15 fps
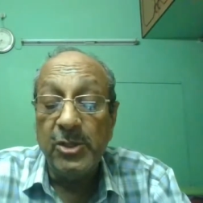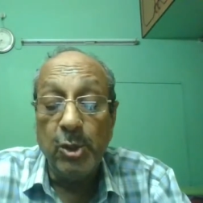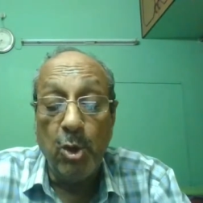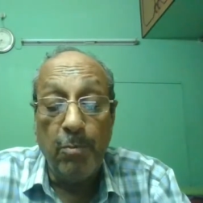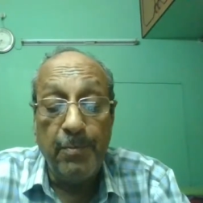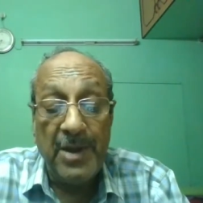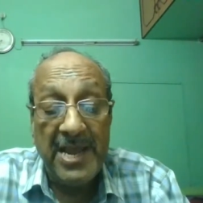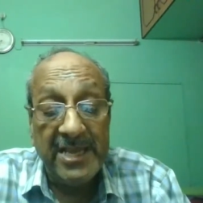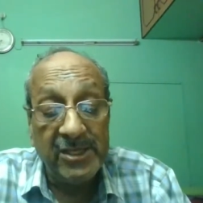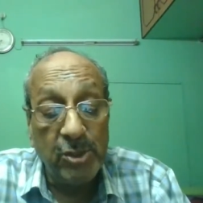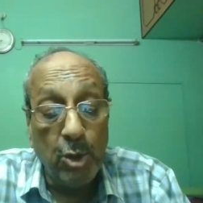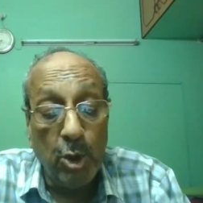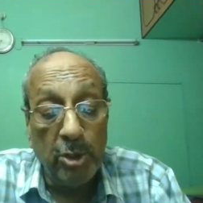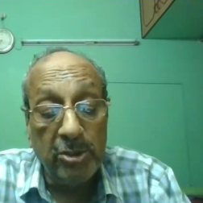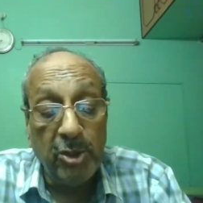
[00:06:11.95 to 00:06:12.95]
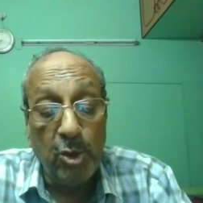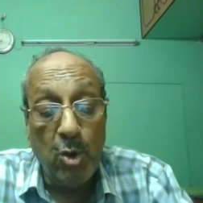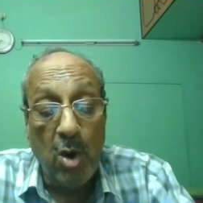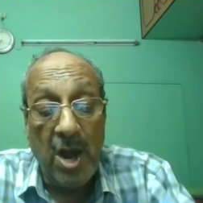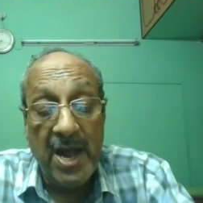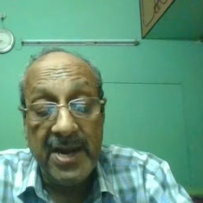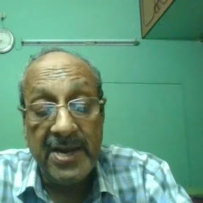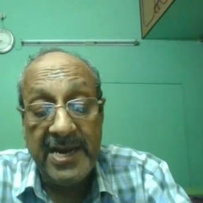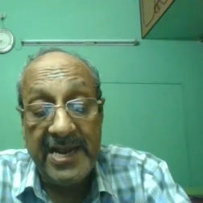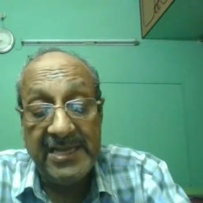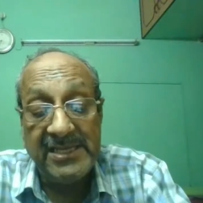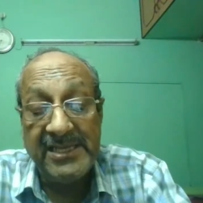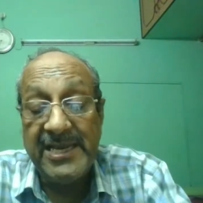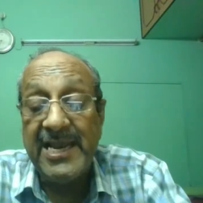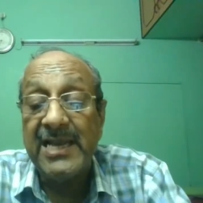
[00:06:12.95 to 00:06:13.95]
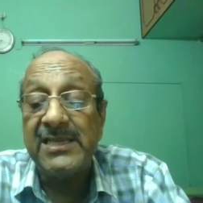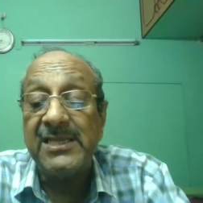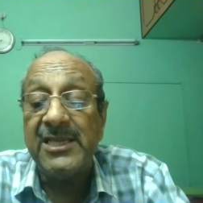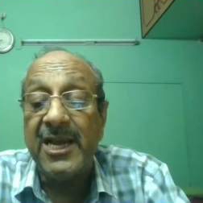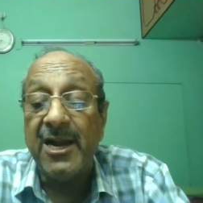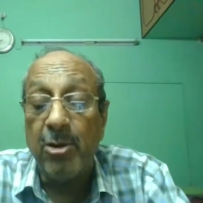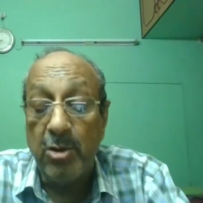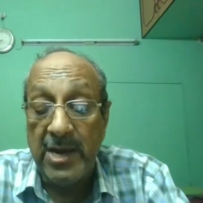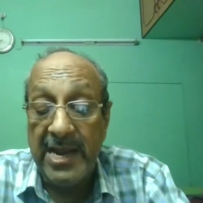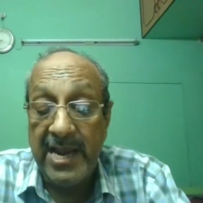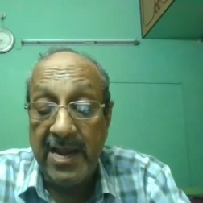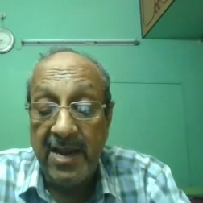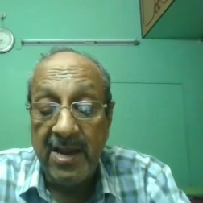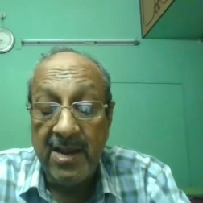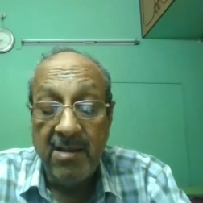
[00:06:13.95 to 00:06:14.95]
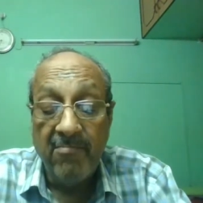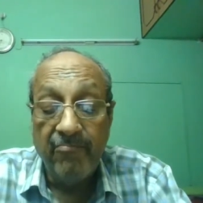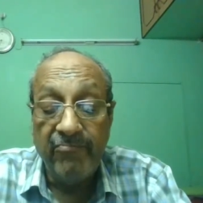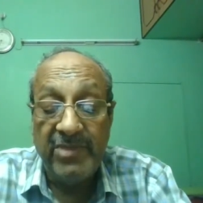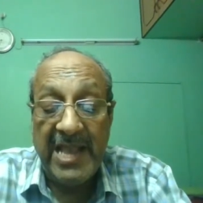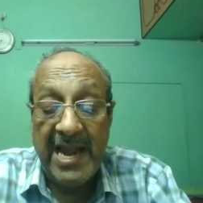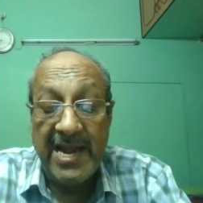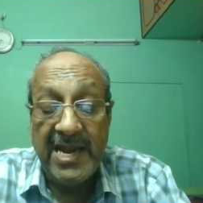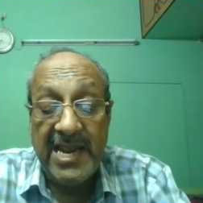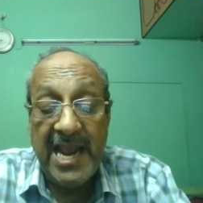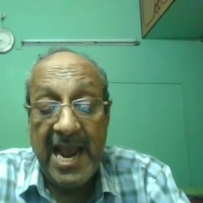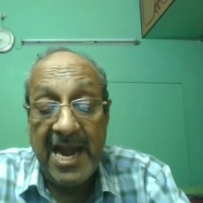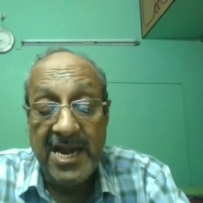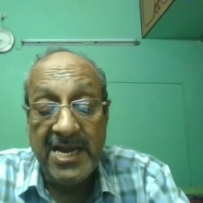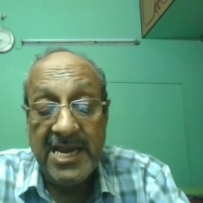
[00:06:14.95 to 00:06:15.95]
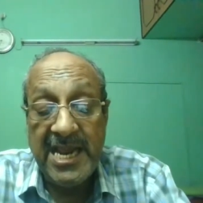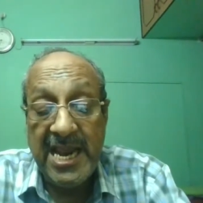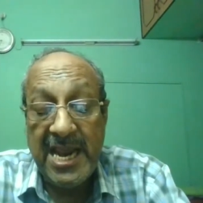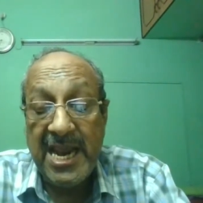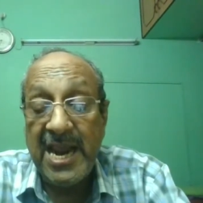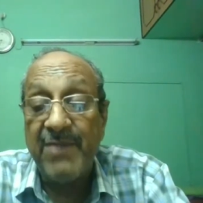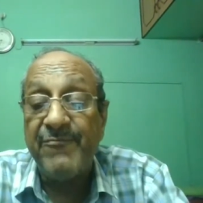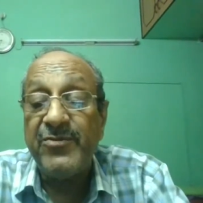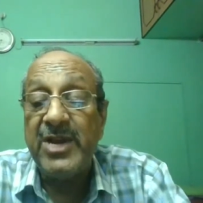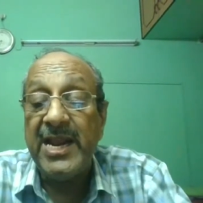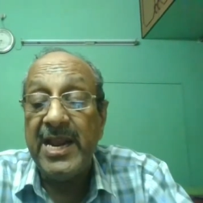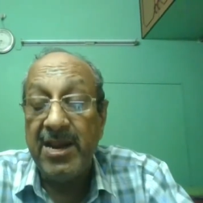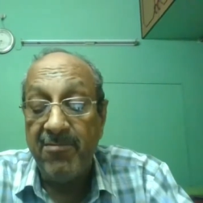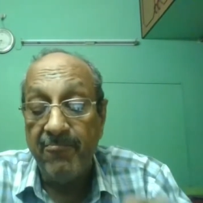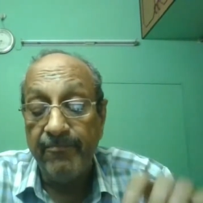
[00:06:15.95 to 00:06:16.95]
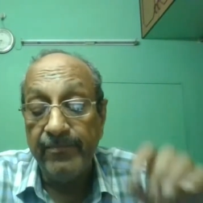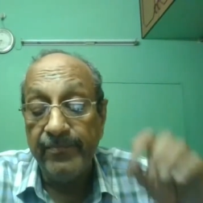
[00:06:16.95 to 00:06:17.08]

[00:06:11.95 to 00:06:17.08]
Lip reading: So please go through RTGS thoroughly. Then NEFT